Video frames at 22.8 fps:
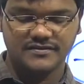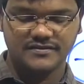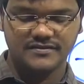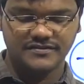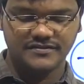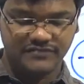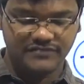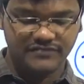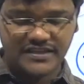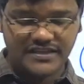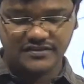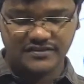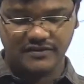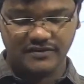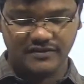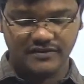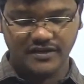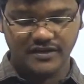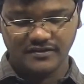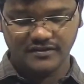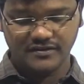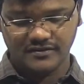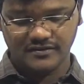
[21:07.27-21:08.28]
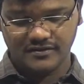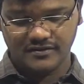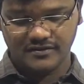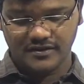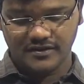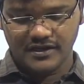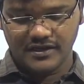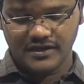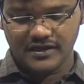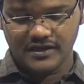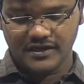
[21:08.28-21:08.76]
First one
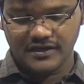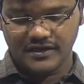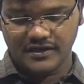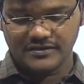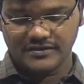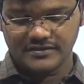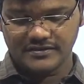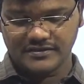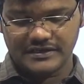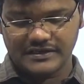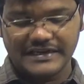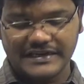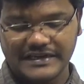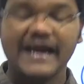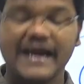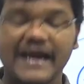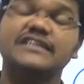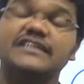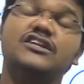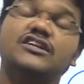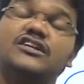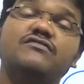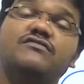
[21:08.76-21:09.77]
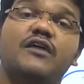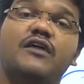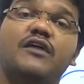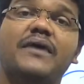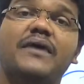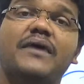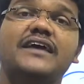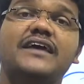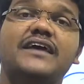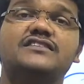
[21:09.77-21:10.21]
is reaction of amines